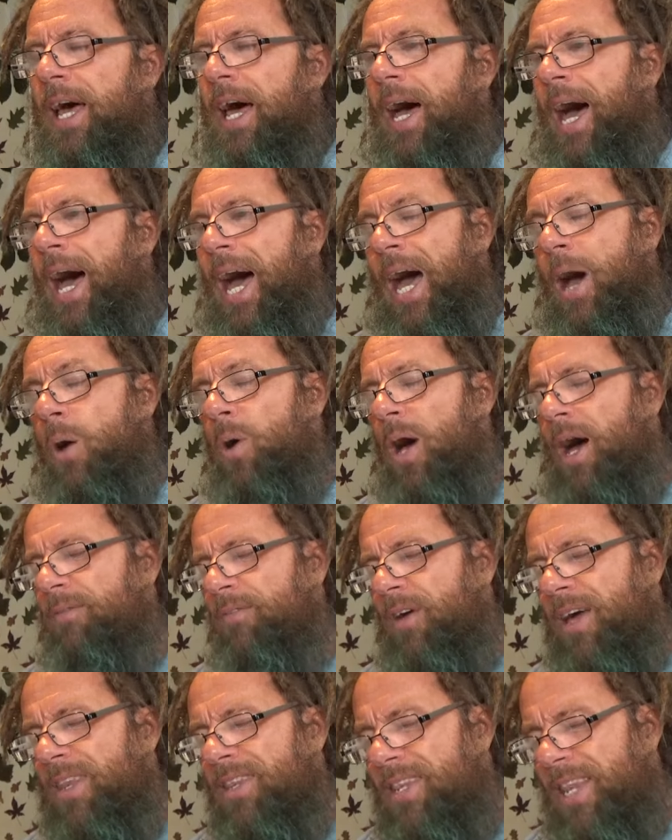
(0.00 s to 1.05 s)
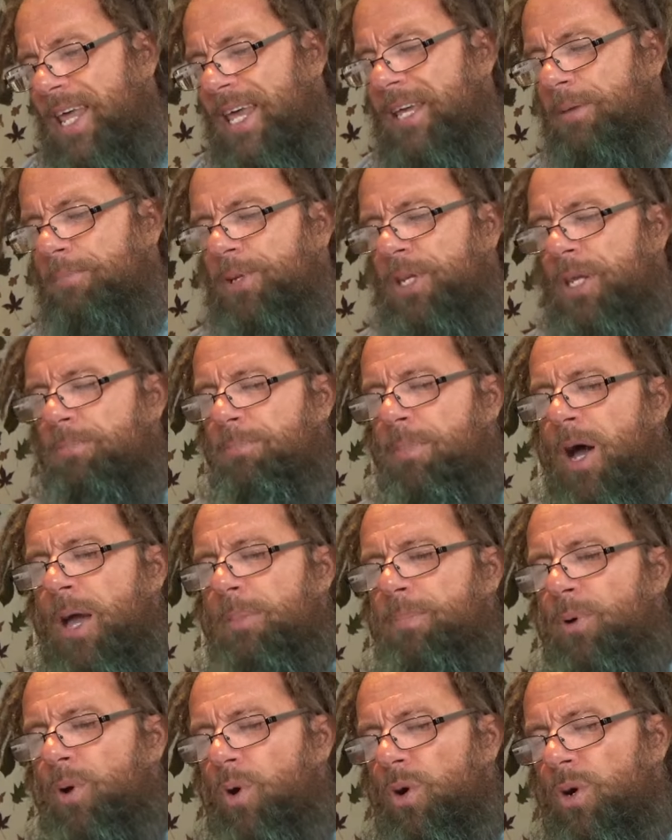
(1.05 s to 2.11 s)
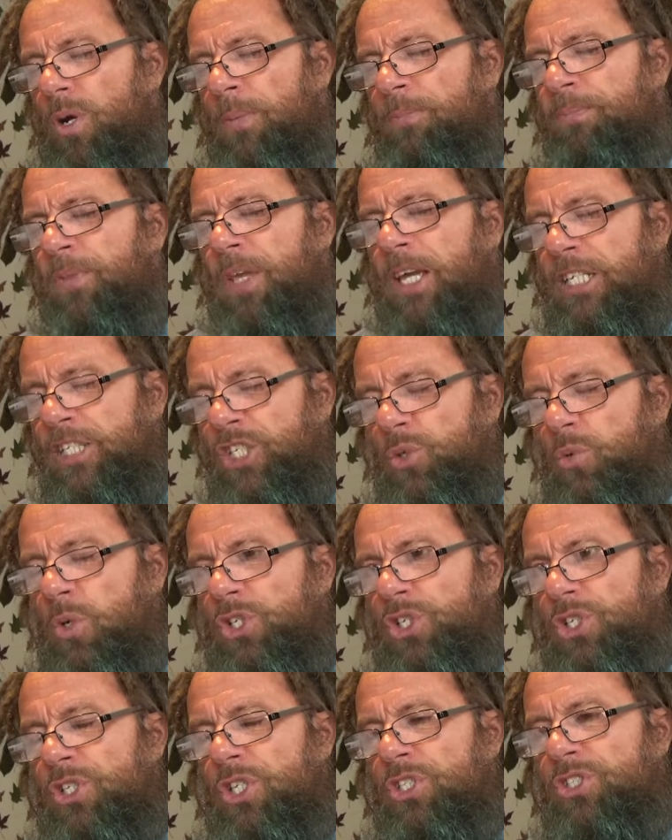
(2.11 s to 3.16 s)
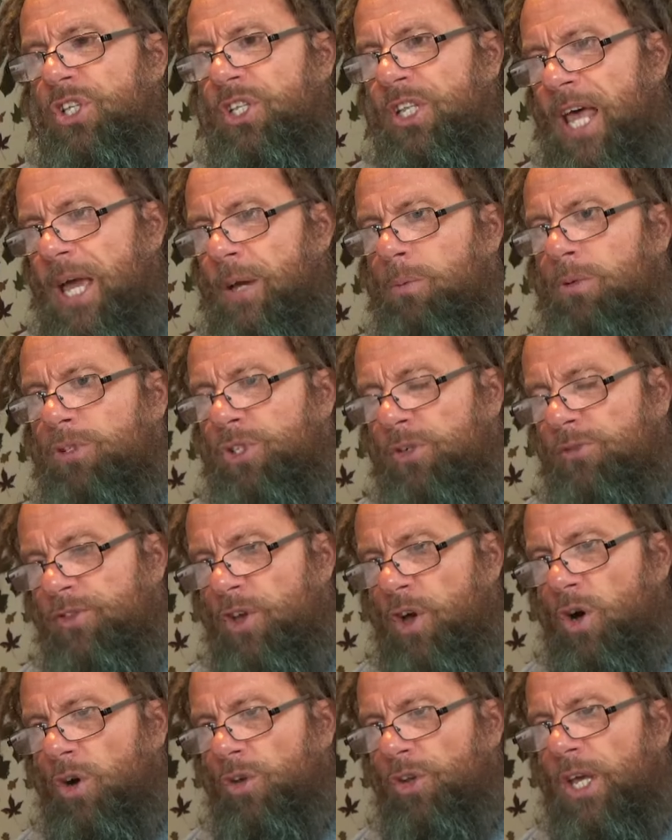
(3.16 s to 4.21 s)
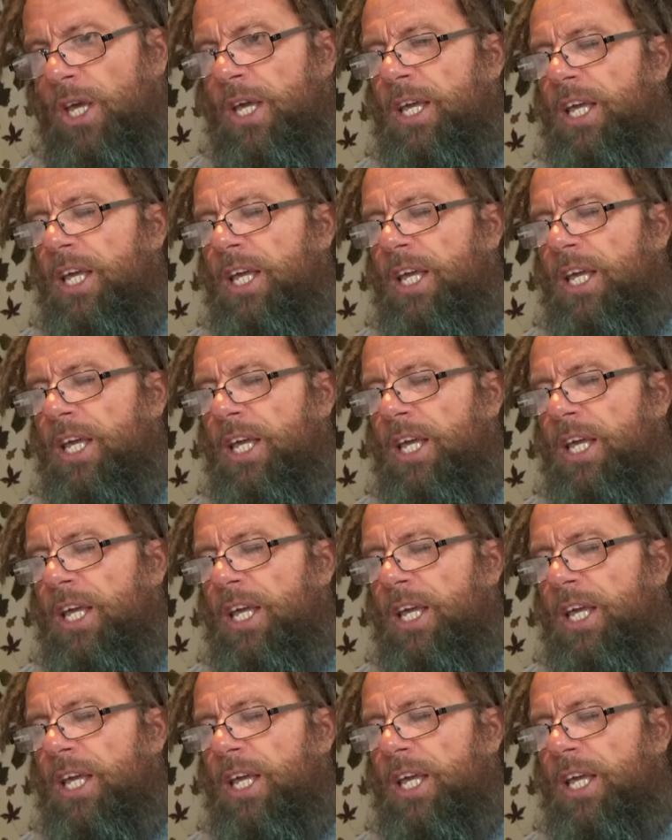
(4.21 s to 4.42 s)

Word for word: How have I labored in my book? Intuition is the language of God.